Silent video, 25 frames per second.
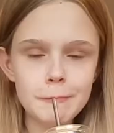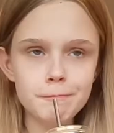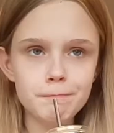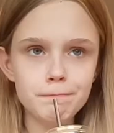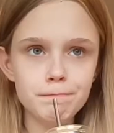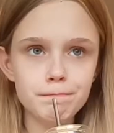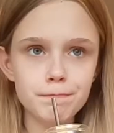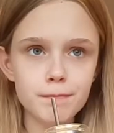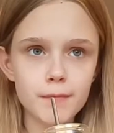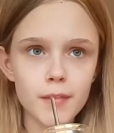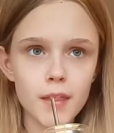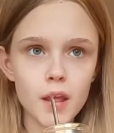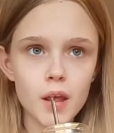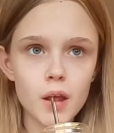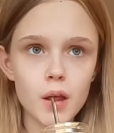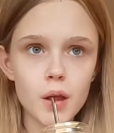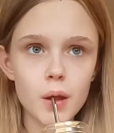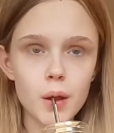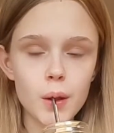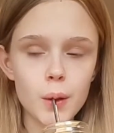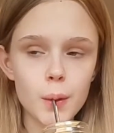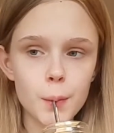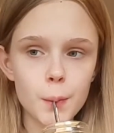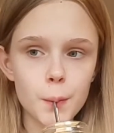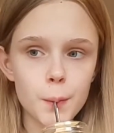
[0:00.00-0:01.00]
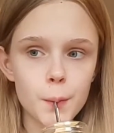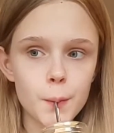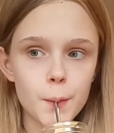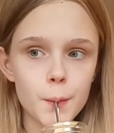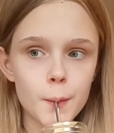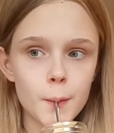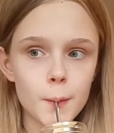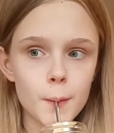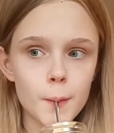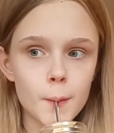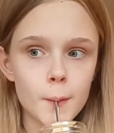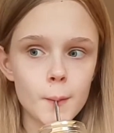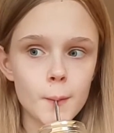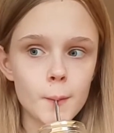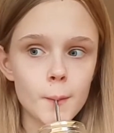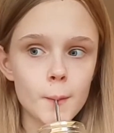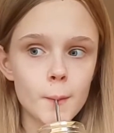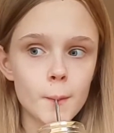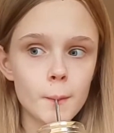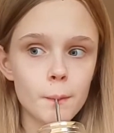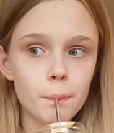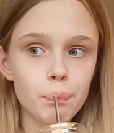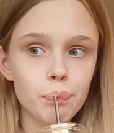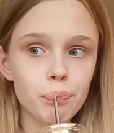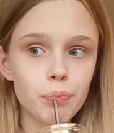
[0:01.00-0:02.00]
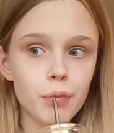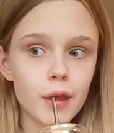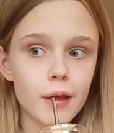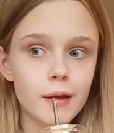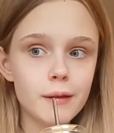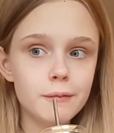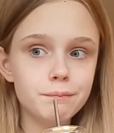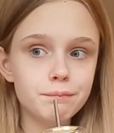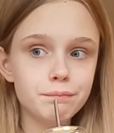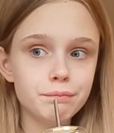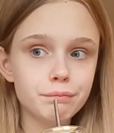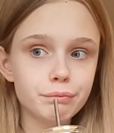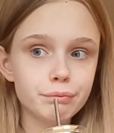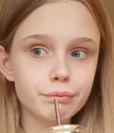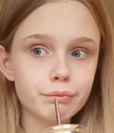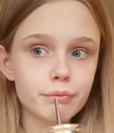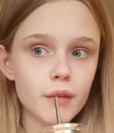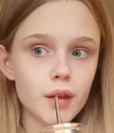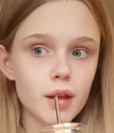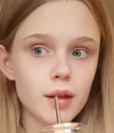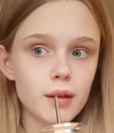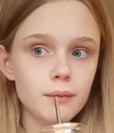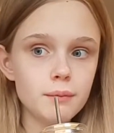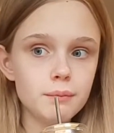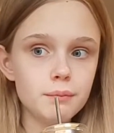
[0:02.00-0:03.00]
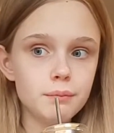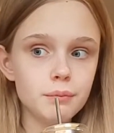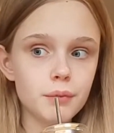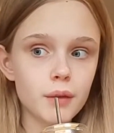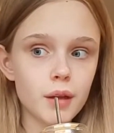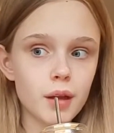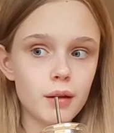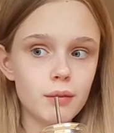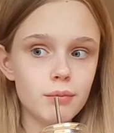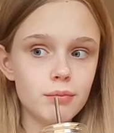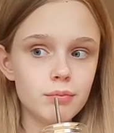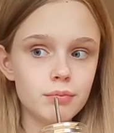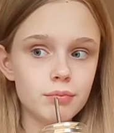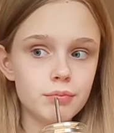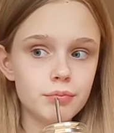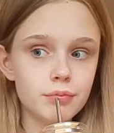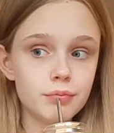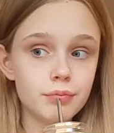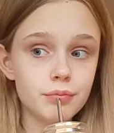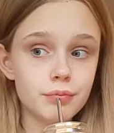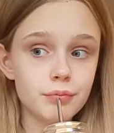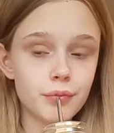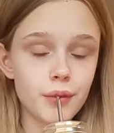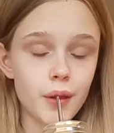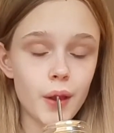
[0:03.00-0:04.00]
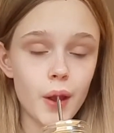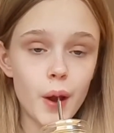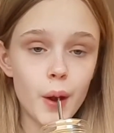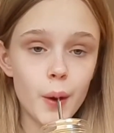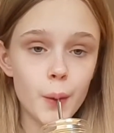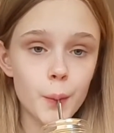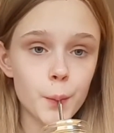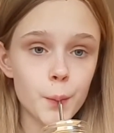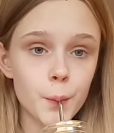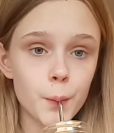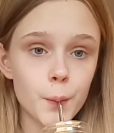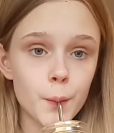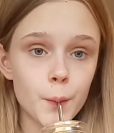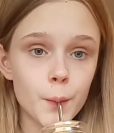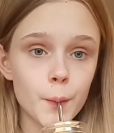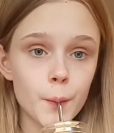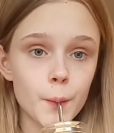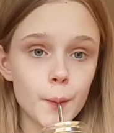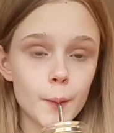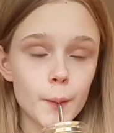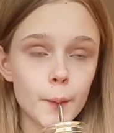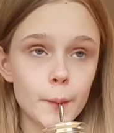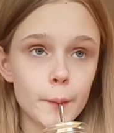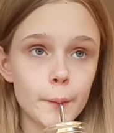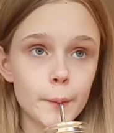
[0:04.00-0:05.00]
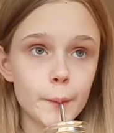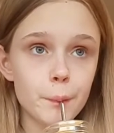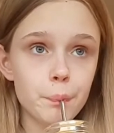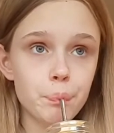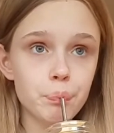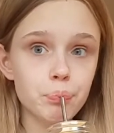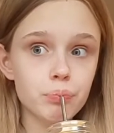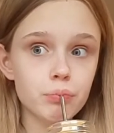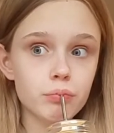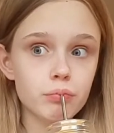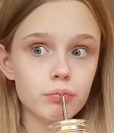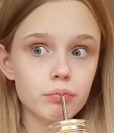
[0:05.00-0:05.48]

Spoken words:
November 18th is Mickey Mouse's unofficial birthday. He's 92 years